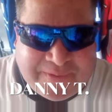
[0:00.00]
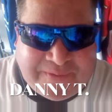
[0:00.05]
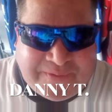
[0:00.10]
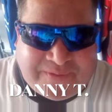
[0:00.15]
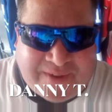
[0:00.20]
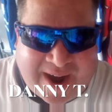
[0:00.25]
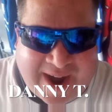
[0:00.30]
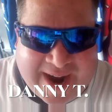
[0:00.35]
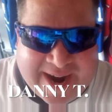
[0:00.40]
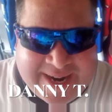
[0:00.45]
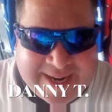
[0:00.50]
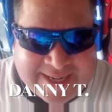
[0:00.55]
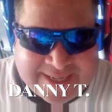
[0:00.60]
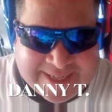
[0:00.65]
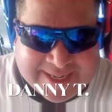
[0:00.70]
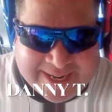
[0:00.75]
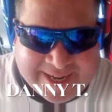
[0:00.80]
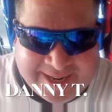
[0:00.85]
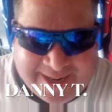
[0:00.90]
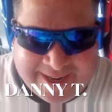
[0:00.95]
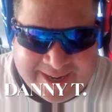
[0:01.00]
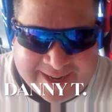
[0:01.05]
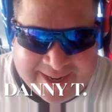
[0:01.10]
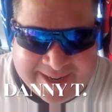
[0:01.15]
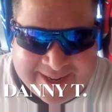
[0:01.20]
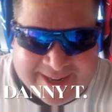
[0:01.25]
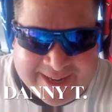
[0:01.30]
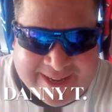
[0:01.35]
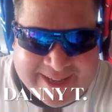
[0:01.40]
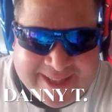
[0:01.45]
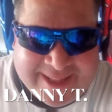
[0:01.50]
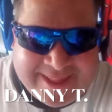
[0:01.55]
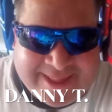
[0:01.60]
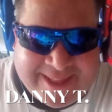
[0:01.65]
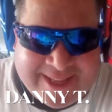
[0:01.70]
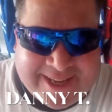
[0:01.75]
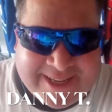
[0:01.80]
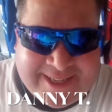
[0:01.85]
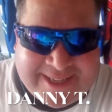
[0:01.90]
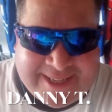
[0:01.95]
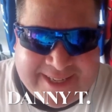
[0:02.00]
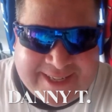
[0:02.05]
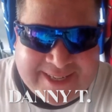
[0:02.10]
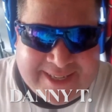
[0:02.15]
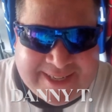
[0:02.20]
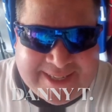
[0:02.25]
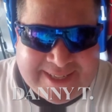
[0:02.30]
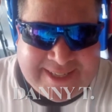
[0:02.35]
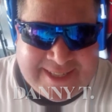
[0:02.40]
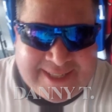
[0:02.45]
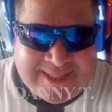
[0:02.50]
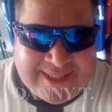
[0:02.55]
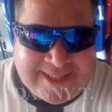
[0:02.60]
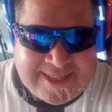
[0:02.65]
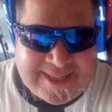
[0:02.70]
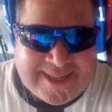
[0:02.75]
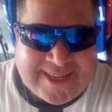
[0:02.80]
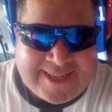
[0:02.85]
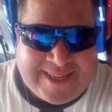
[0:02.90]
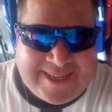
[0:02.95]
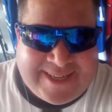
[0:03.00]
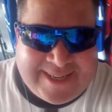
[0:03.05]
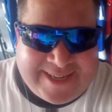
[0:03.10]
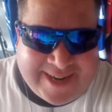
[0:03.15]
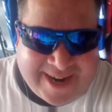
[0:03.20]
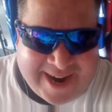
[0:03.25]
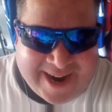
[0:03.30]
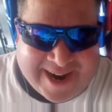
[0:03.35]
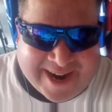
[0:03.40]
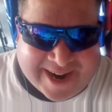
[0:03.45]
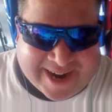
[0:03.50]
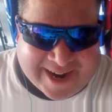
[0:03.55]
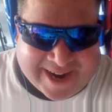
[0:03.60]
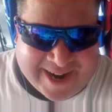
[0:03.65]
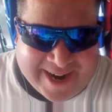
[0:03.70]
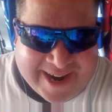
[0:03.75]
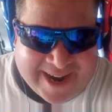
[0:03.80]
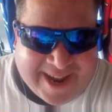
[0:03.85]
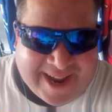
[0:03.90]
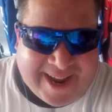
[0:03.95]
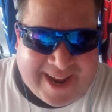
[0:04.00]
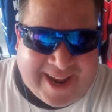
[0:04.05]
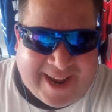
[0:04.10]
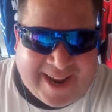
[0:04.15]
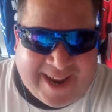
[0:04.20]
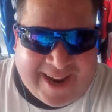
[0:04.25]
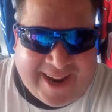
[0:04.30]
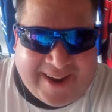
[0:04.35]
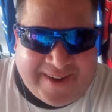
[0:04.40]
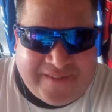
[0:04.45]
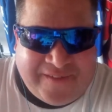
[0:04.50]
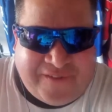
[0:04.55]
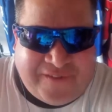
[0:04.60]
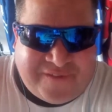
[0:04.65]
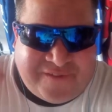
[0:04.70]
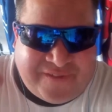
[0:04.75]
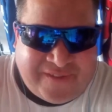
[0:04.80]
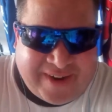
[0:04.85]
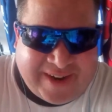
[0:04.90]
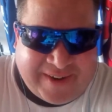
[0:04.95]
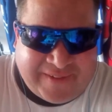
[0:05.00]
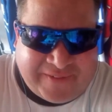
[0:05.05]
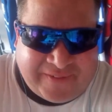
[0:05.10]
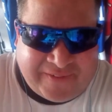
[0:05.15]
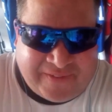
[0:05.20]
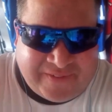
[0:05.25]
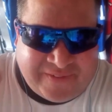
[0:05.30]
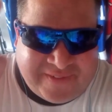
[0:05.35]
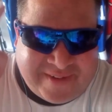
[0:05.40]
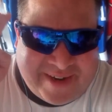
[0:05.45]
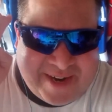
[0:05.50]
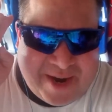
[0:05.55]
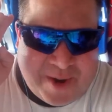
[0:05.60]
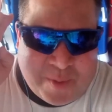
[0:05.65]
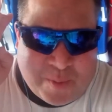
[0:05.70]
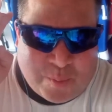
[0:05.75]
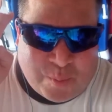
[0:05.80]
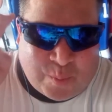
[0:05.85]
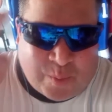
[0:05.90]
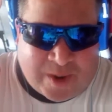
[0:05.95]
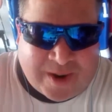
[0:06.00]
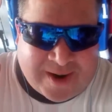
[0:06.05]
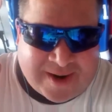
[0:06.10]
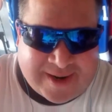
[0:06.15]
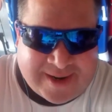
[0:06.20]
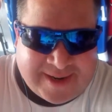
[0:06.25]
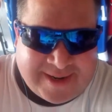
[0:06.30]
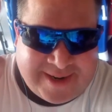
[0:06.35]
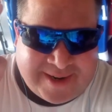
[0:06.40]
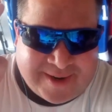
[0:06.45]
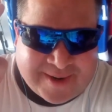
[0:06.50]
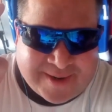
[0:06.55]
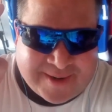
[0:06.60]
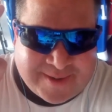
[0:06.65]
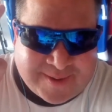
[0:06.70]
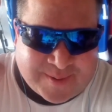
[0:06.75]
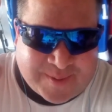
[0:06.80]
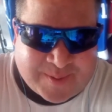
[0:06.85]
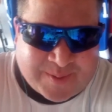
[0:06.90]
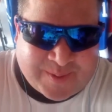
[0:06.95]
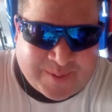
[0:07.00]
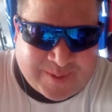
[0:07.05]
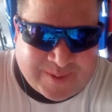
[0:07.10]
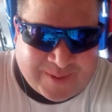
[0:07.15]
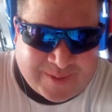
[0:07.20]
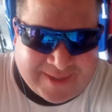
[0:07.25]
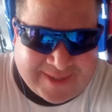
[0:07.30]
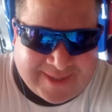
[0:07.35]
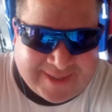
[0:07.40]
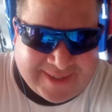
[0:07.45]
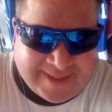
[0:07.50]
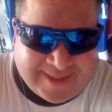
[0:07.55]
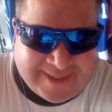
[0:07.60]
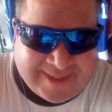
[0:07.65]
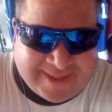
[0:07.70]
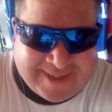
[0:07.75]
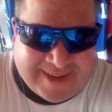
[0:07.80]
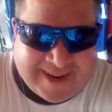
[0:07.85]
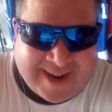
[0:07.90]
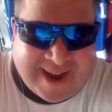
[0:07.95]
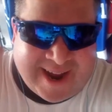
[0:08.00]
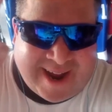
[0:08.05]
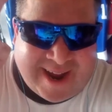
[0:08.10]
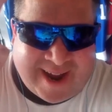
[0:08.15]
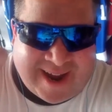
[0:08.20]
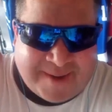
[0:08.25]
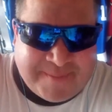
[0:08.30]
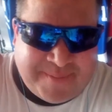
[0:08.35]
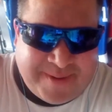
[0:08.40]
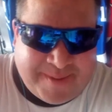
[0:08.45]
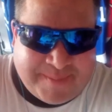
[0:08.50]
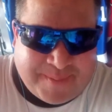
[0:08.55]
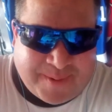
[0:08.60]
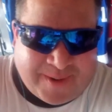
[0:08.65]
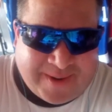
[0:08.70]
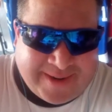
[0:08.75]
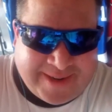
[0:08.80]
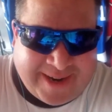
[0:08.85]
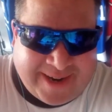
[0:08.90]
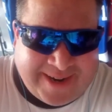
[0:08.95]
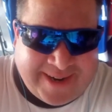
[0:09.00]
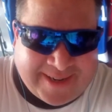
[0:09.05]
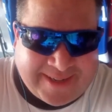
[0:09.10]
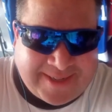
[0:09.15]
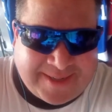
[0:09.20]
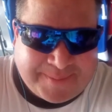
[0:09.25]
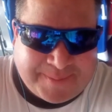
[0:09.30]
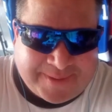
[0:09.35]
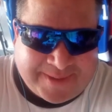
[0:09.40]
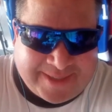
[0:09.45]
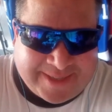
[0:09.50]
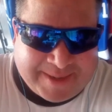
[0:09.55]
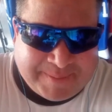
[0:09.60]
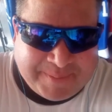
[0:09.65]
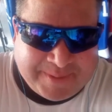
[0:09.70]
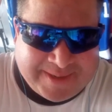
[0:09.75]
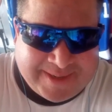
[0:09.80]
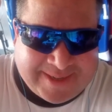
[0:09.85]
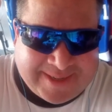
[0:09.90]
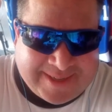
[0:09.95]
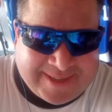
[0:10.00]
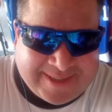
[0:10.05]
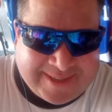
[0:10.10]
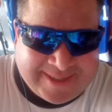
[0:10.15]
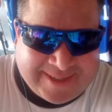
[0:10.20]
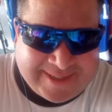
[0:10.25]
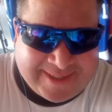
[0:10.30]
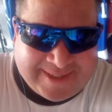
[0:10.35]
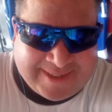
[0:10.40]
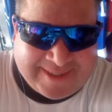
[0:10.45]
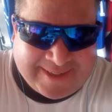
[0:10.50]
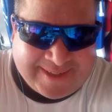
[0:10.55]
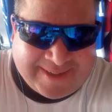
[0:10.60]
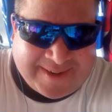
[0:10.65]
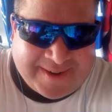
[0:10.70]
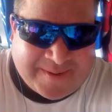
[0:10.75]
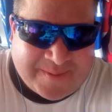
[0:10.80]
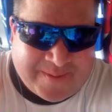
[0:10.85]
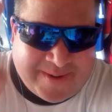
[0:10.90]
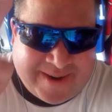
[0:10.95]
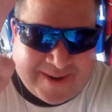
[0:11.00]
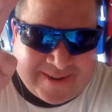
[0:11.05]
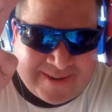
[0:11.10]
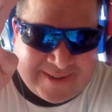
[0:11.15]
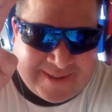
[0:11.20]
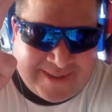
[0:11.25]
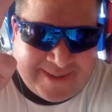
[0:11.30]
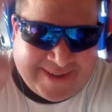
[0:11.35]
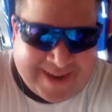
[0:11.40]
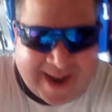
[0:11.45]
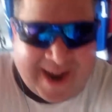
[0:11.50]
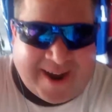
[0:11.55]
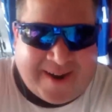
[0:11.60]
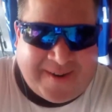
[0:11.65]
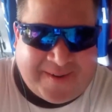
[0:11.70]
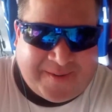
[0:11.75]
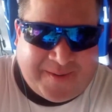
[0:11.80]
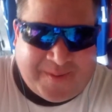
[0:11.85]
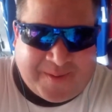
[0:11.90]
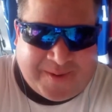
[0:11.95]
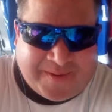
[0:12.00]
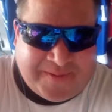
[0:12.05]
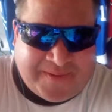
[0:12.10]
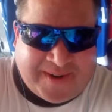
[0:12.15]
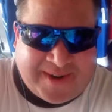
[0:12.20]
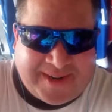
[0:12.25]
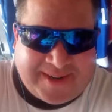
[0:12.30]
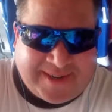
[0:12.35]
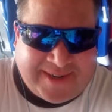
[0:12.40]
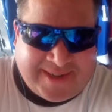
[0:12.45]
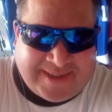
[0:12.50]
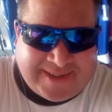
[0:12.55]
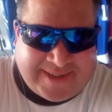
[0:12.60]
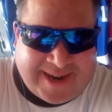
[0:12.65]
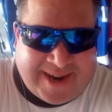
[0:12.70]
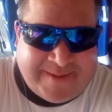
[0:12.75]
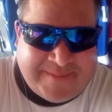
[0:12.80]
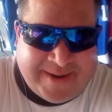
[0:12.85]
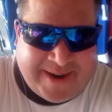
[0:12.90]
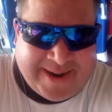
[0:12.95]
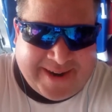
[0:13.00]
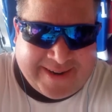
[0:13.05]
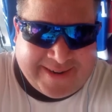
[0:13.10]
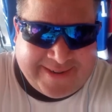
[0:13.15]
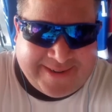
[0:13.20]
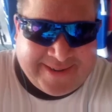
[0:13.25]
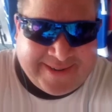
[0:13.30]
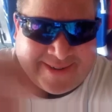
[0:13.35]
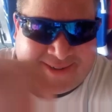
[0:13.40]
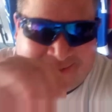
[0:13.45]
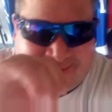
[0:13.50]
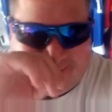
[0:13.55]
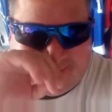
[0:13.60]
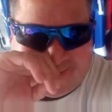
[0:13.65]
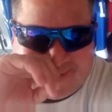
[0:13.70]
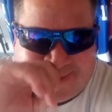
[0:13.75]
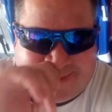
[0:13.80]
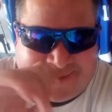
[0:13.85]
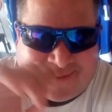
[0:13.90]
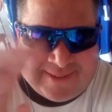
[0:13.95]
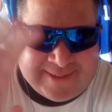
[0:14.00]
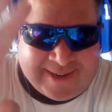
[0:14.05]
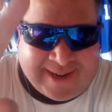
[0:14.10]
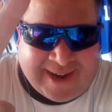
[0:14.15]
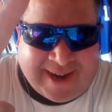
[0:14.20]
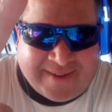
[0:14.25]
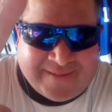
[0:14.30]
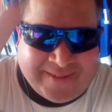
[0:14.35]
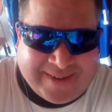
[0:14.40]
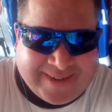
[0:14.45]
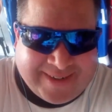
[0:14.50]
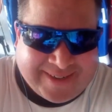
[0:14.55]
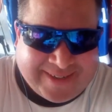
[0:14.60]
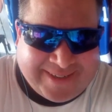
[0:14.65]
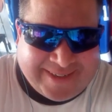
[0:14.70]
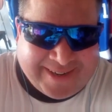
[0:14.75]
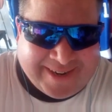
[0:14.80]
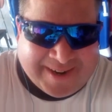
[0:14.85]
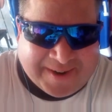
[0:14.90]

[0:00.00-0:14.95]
Finally, this is the day. 51 years old. Happy birthday, Kissable Lips. We are officially the same age. Have a good